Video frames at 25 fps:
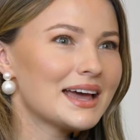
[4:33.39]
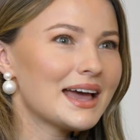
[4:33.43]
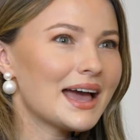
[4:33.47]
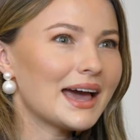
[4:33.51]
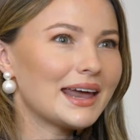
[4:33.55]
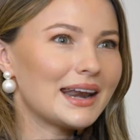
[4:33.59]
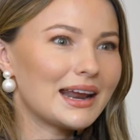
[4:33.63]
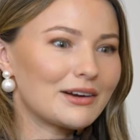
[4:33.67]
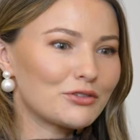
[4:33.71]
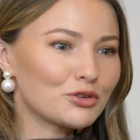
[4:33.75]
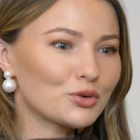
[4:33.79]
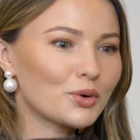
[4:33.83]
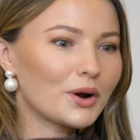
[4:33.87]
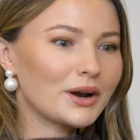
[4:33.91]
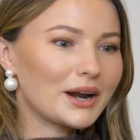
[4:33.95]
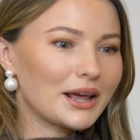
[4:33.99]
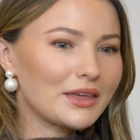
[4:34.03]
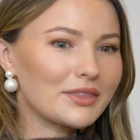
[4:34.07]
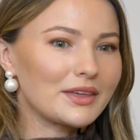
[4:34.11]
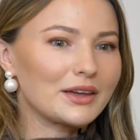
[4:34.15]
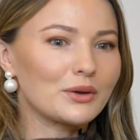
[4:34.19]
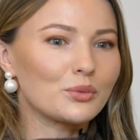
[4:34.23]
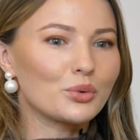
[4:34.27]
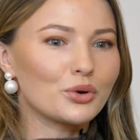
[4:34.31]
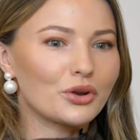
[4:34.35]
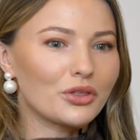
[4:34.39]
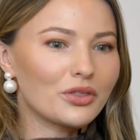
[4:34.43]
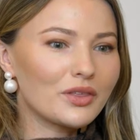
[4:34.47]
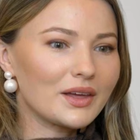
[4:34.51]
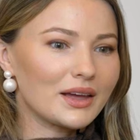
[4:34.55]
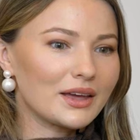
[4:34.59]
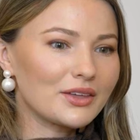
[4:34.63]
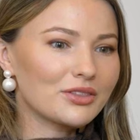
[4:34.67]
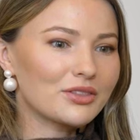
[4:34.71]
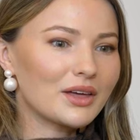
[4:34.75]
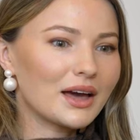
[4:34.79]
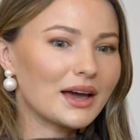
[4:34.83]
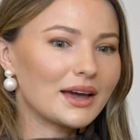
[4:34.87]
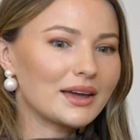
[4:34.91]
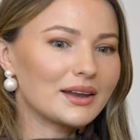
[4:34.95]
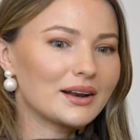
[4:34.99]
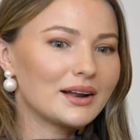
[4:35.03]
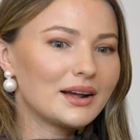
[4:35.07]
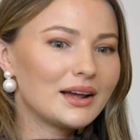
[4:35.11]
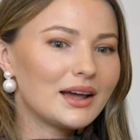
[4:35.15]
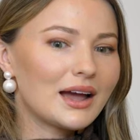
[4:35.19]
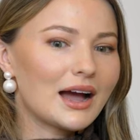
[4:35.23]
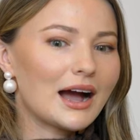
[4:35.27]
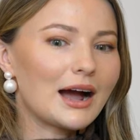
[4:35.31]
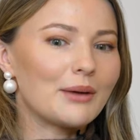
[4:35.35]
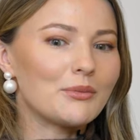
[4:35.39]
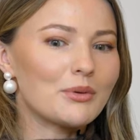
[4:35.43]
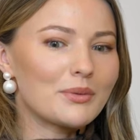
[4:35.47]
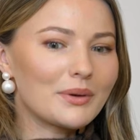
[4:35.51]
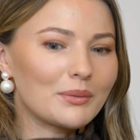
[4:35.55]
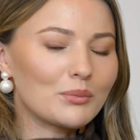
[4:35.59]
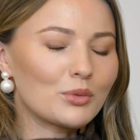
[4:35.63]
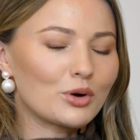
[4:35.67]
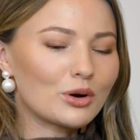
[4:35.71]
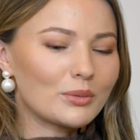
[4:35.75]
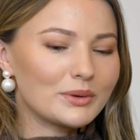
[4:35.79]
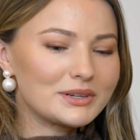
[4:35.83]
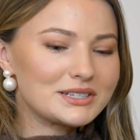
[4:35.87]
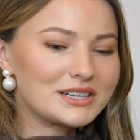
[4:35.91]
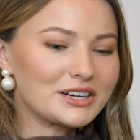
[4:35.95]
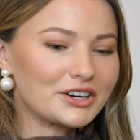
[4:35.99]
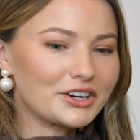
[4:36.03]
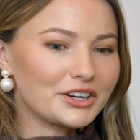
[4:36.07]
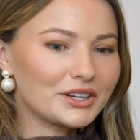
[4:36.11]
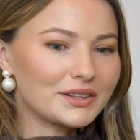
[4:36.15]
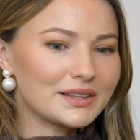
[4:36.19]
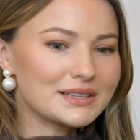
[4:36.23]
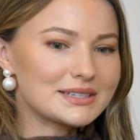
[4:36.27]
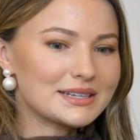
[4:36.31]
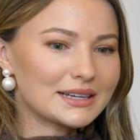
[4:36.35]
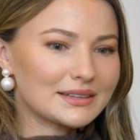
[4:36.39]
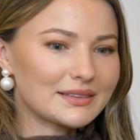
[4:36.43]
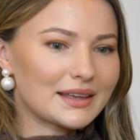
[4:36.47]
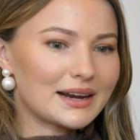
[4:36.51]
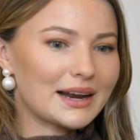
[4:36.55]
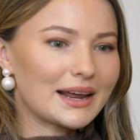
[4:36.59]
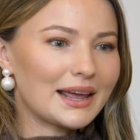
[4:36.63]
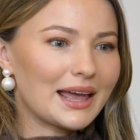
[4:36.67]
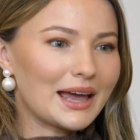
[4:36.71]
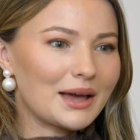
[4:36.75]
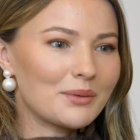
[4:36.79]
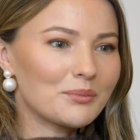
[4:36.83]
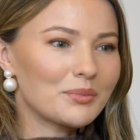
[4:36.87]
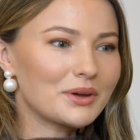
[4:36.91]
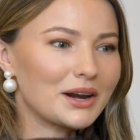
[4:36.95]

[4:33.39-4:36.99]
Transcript: and everyone I think would think that I'm a bit more materialistic than I am,